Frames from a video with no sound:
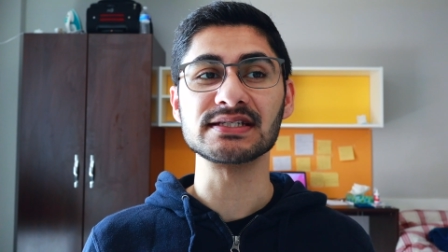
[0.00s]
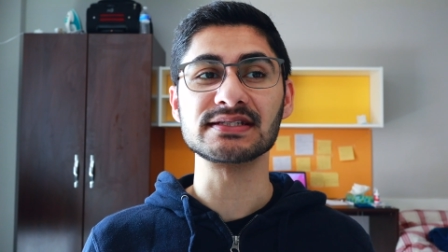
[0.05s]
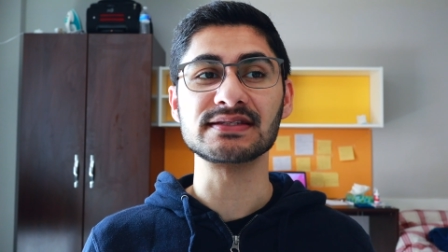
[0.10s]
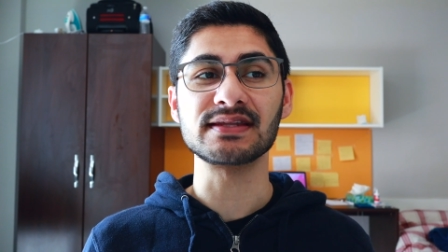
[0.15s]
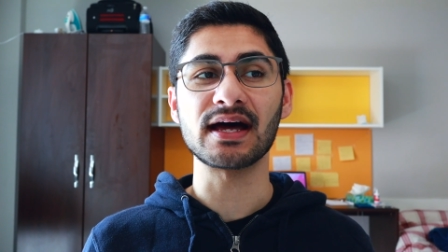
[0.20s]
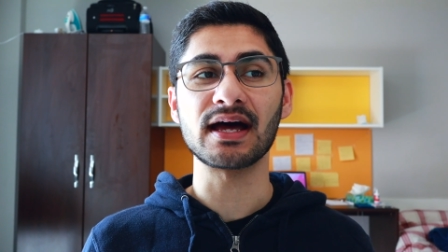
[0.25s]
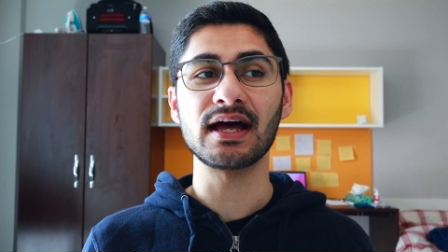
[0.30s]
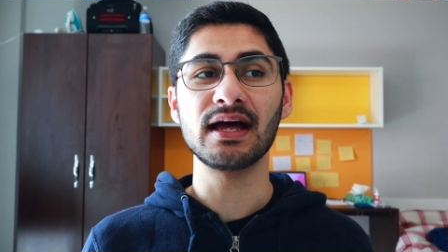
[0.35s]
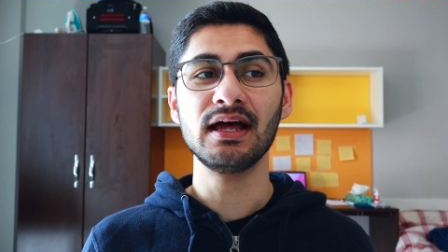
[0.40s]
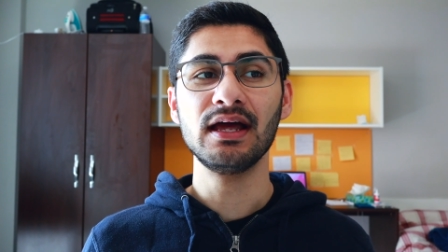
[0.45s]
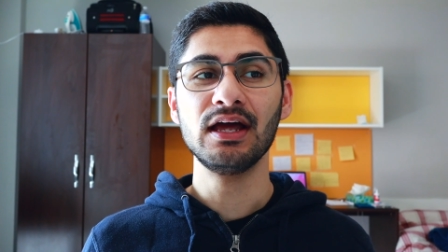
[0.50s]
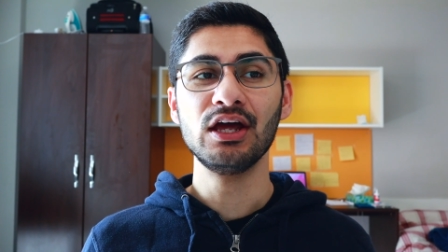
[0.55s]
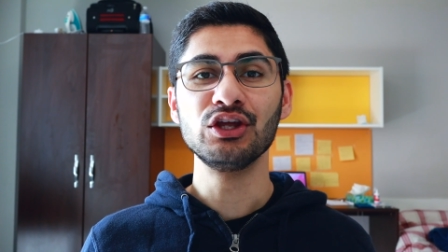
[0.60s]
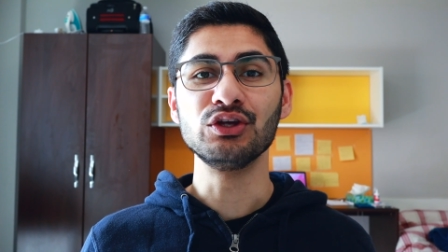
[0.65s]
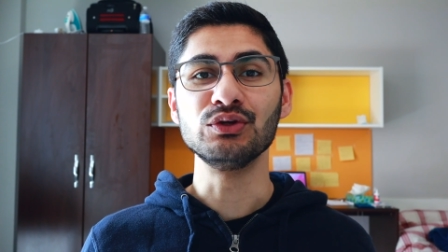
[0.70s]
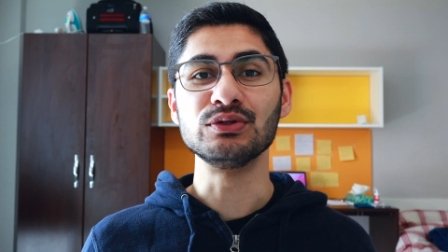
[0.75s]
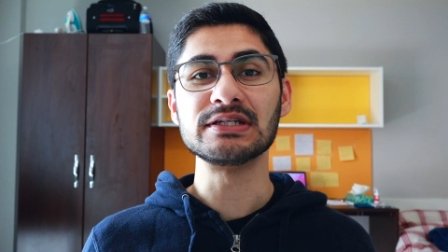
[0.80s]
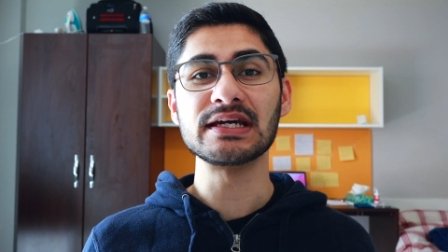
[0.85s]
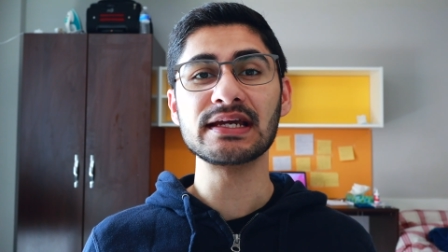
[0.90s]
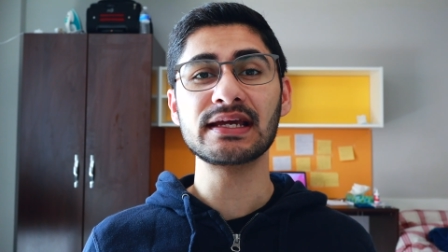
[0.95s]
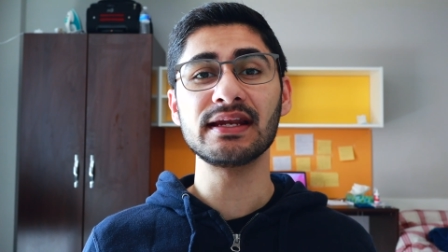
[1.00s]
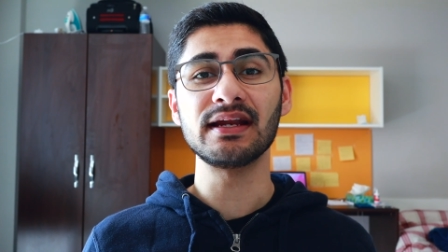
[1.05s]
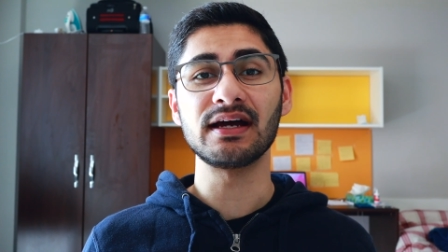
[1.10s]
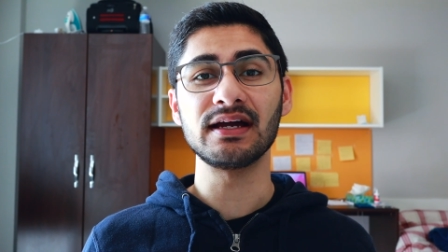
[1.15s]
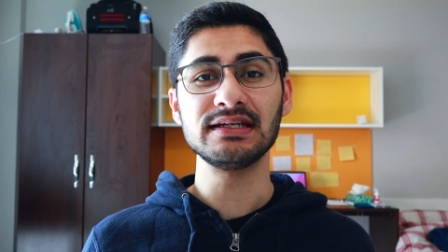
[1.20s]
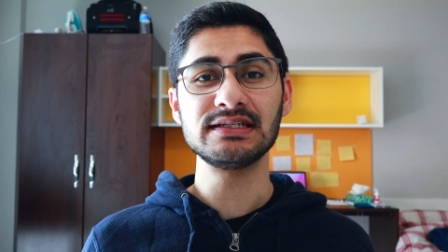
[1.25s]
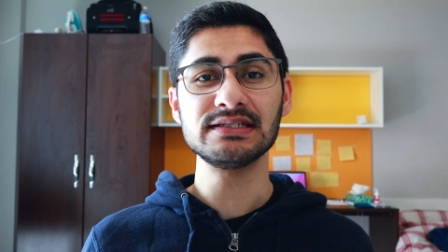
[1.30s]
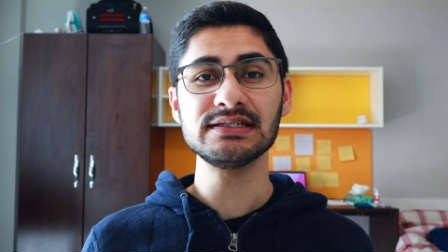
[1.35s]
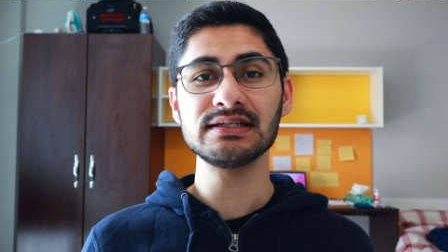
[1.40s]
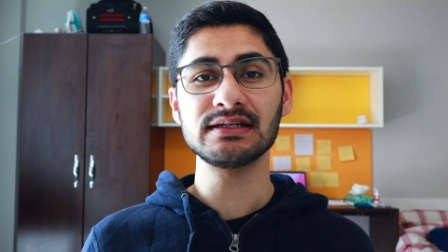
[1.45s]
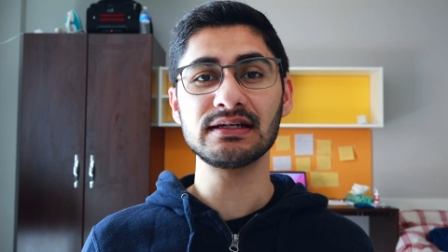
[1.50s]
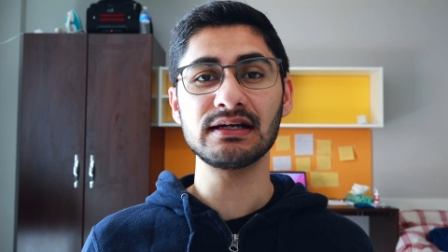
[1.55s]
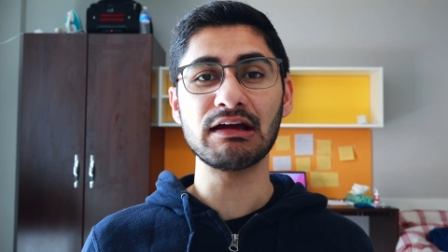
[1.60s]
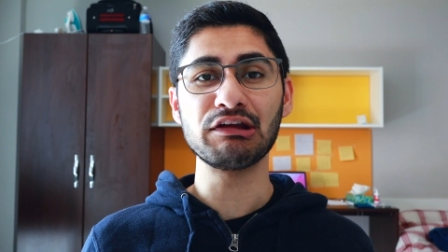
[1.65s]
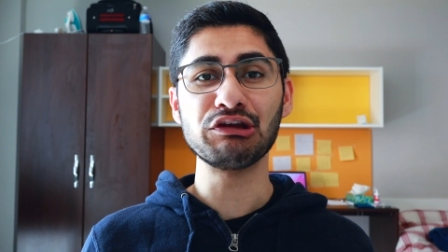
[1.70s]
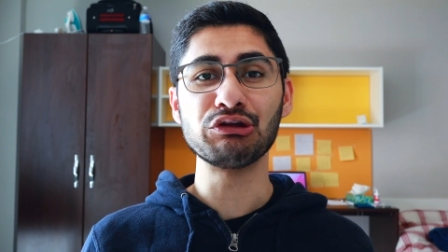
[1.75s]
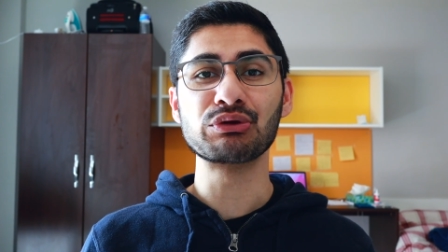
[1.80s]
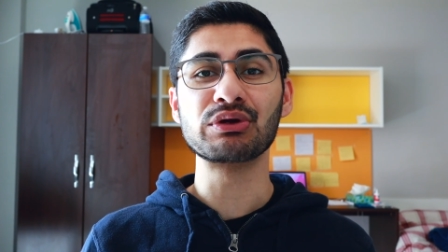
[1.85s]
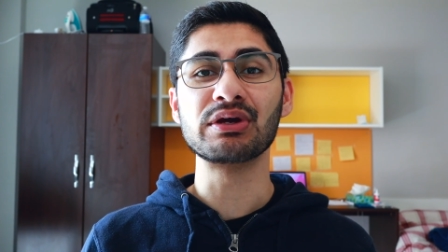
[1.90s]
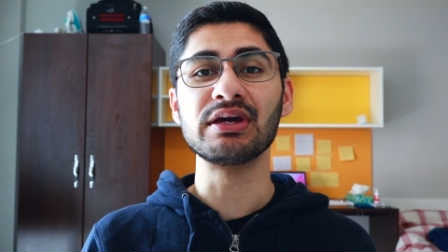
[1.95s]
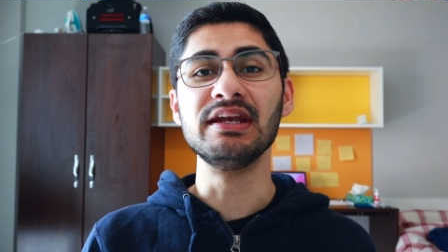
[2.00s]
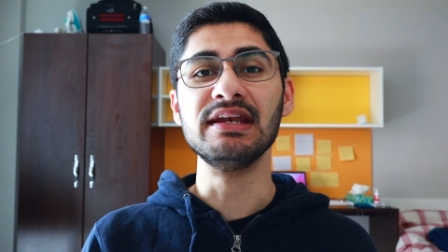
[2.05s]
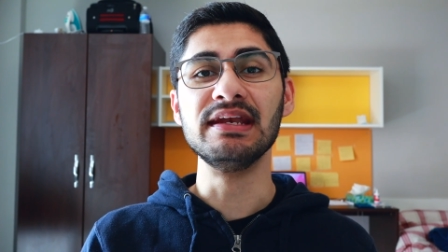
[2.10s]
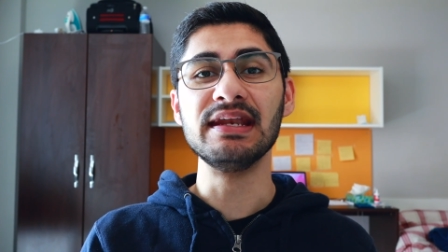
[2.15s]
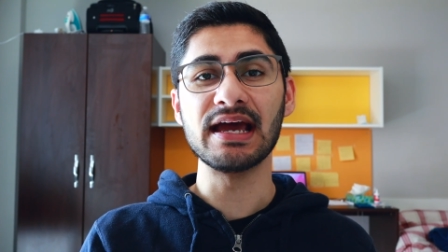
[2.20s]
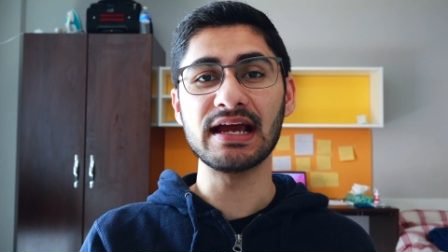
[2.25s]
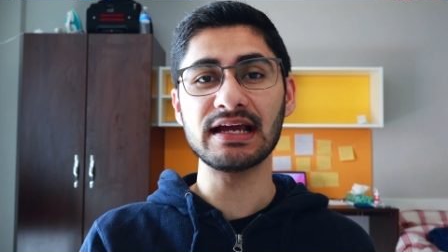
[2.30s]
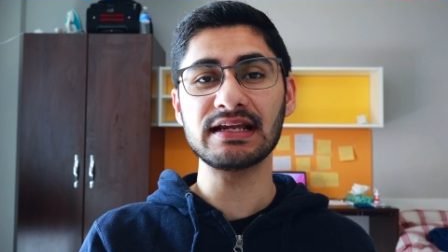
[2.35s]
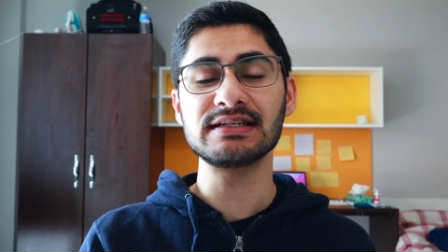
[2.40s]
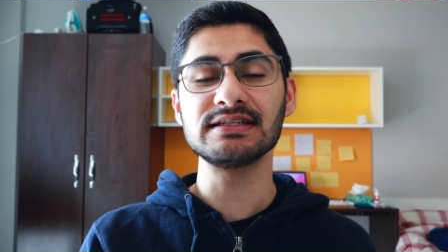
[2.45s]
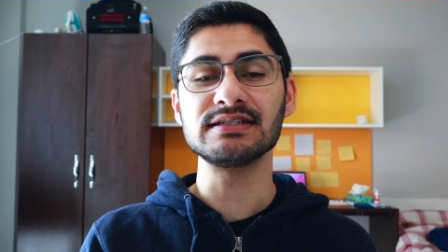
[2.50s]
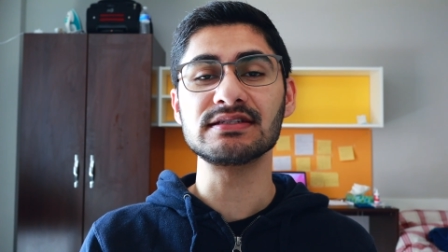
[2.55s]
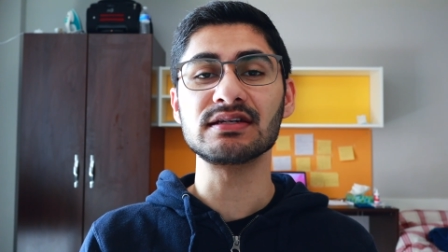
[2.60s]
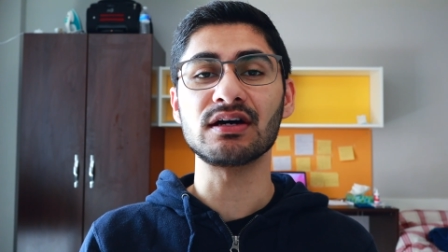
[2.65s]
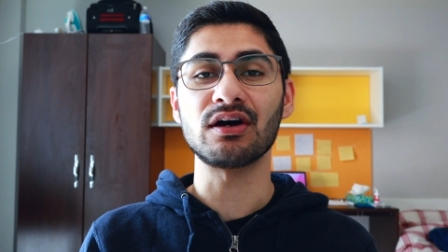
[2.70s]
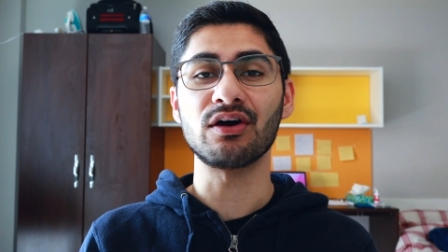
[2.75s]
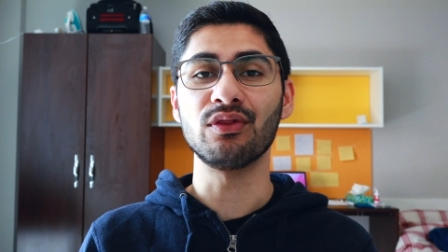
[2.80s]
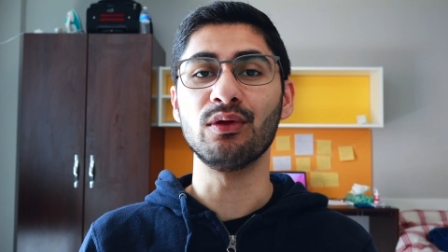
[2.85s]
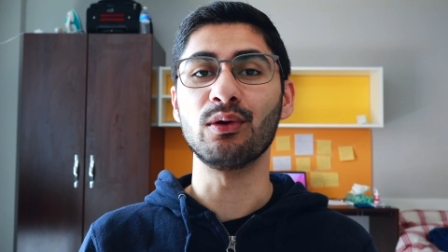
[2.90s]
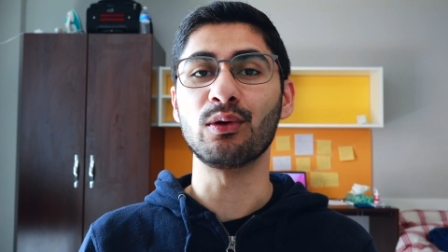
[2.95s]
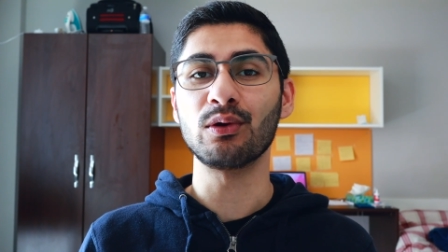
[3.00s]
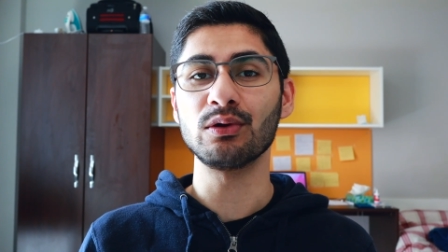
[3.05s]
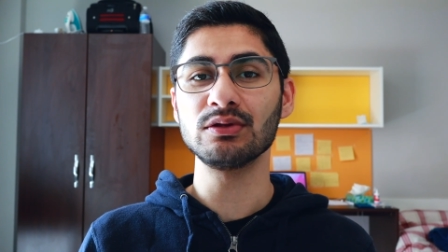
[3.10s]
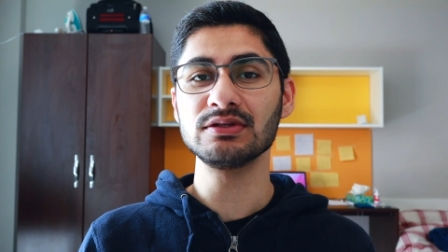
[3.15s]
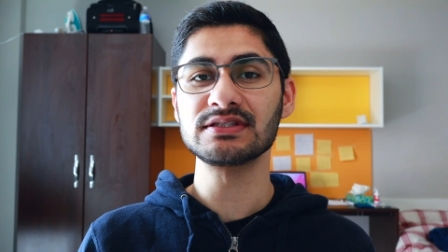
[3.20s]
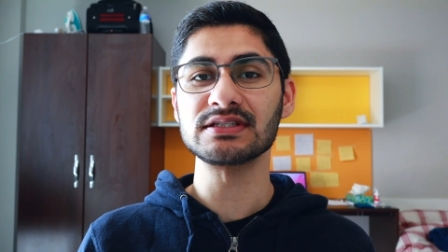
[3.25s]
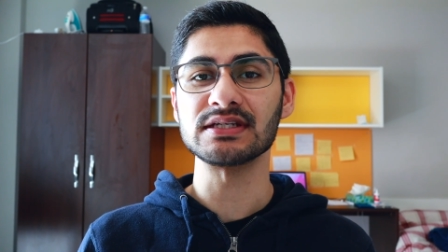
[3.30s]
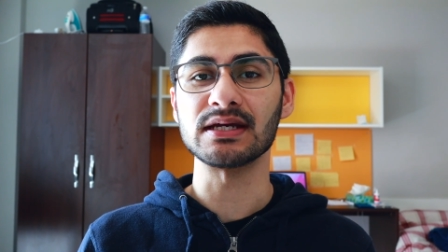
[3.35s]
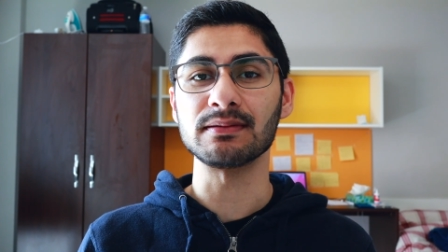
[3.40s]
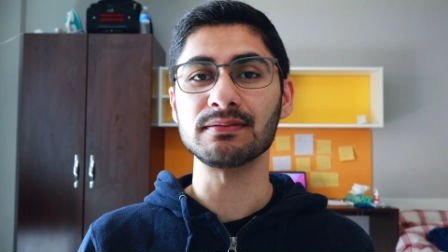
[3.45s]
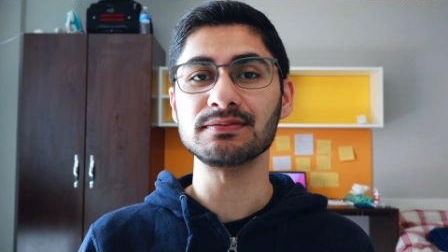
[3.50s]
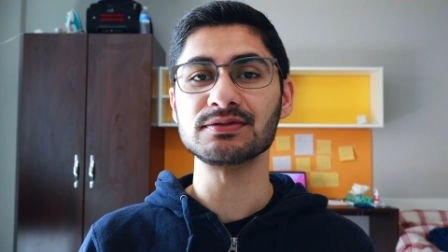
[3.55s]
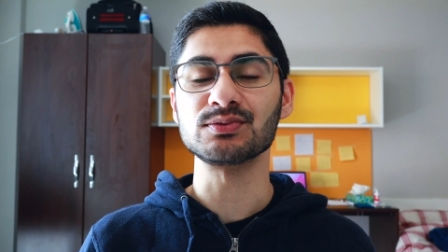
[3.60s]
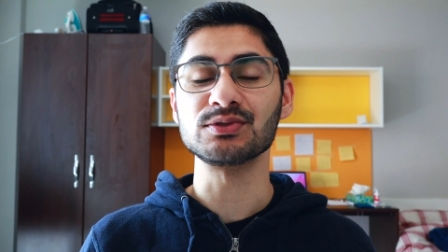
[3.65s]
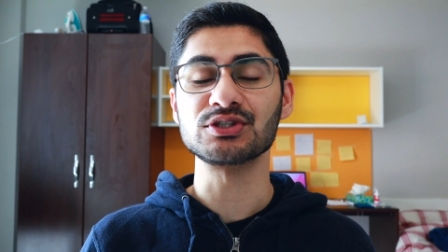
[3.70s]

is that you take an idea and you connect it to other concepts,